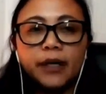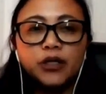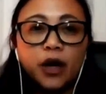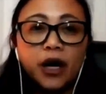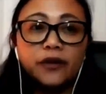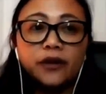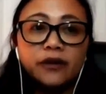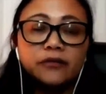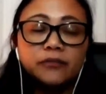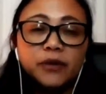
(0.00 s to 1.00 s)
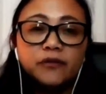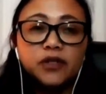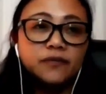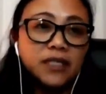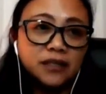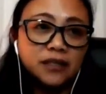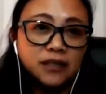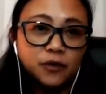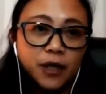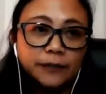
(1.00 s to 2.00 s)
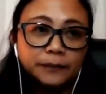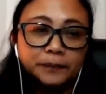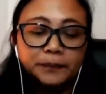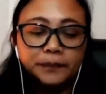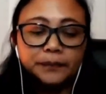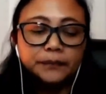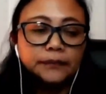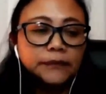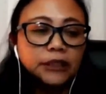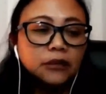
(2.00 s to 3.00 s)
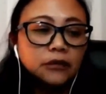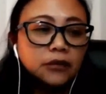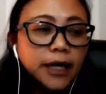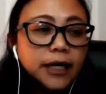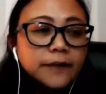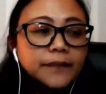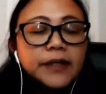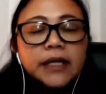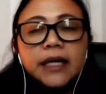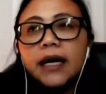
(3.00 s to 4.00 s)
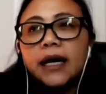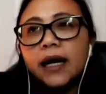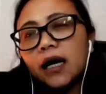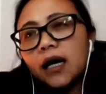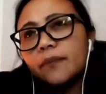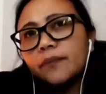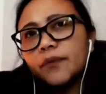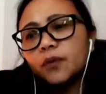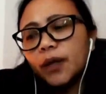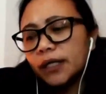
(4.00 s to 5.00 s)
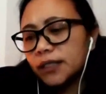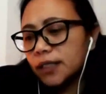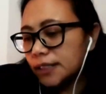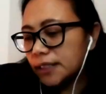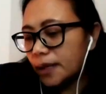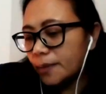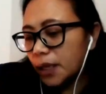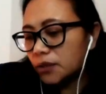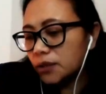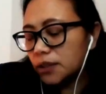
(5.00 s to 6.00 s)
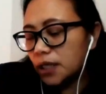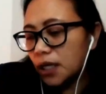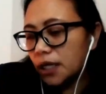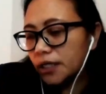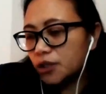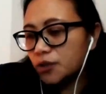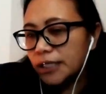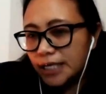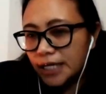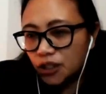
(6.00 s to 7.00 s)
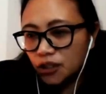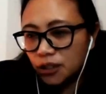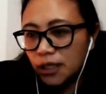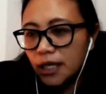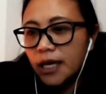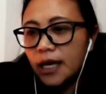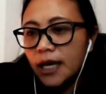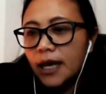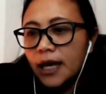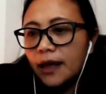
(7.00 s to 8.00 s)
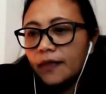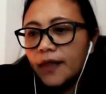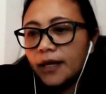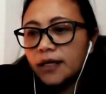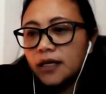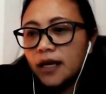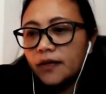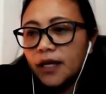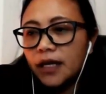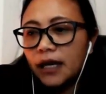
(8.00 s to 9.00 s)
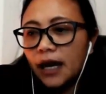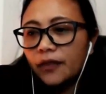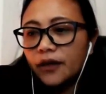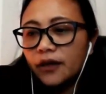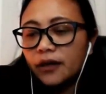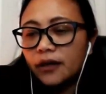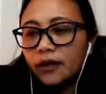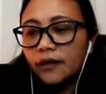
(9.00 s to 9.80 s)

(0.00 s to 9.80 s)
your other previous visas as well. Okay. What else can I say about naturalization? Then the other